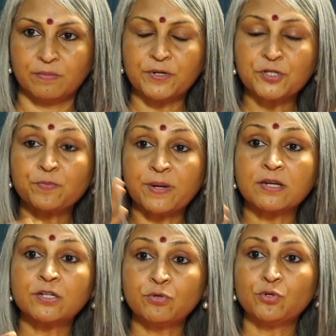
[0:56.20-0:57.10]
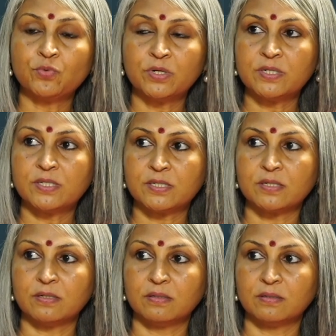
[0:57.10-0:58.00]
perspective towards
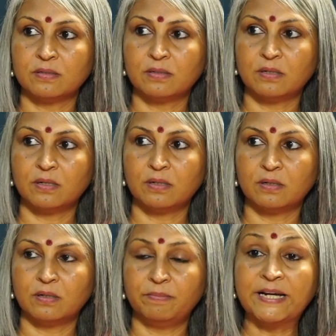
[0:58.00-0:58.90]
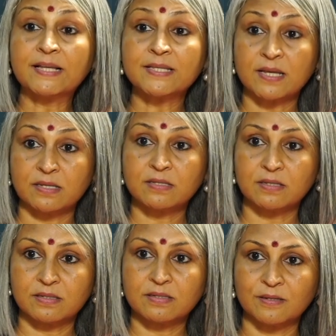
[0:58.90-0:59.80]
medical
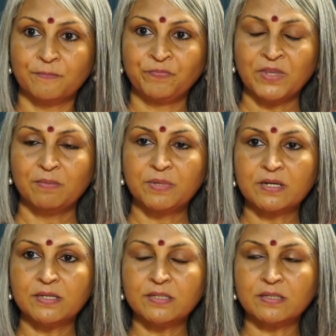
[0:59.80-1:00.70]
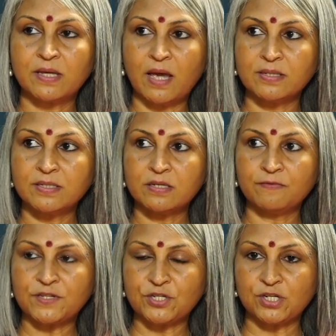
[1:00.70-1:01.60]
sciences. Because cancer,
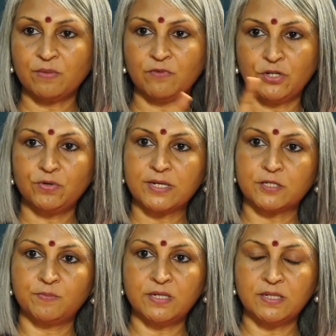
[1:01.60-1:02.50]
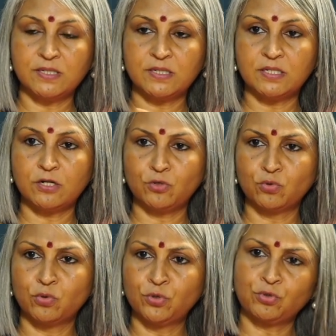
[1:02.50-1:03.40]
first time when you experience it and you
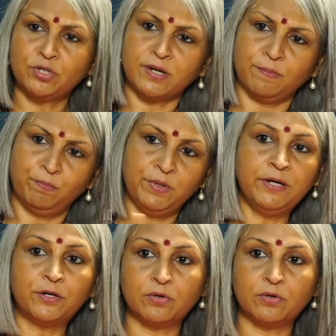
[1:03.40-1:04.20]
go through the complete